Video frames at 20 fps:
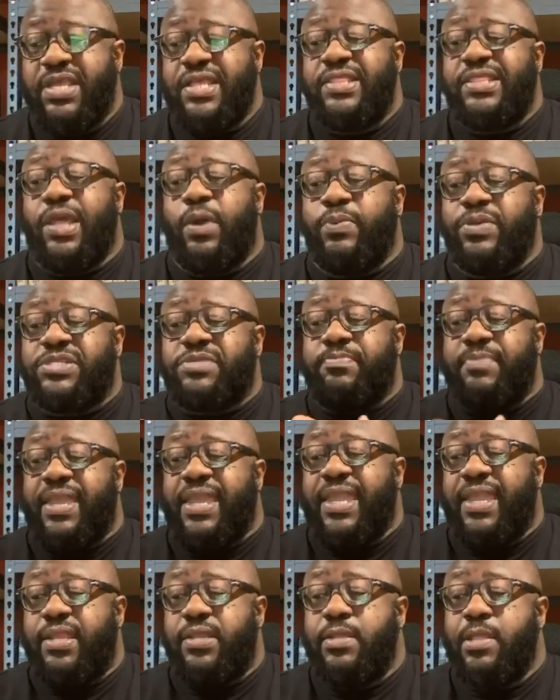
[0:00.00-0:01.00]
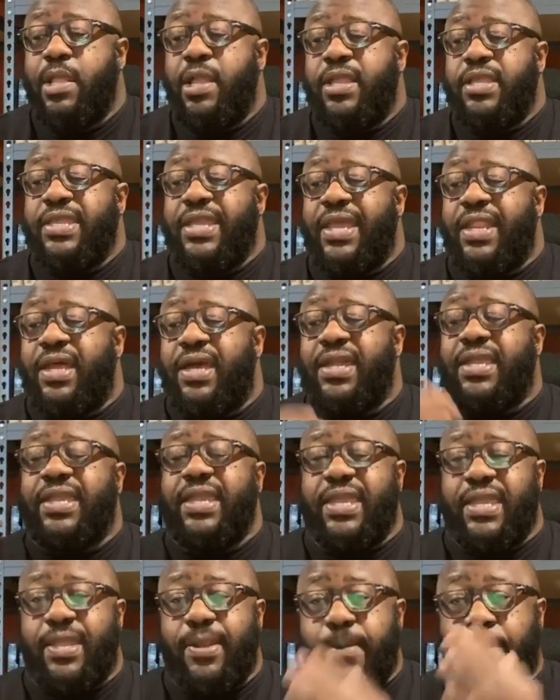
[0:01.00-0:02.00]
that was made yet
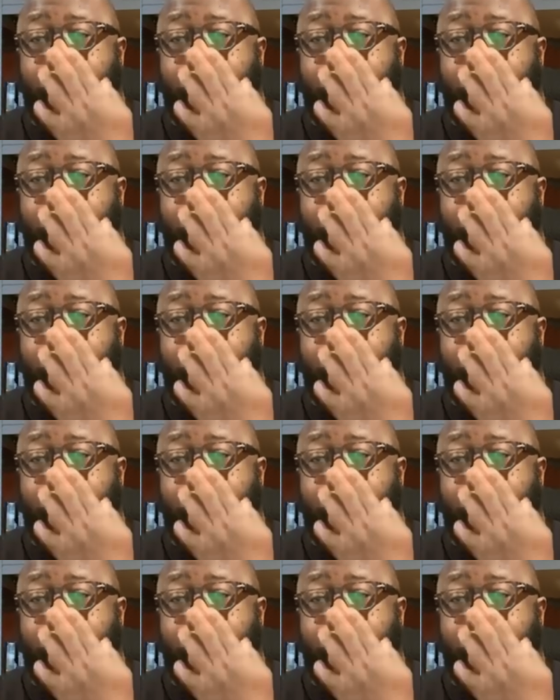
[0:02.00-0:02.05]
again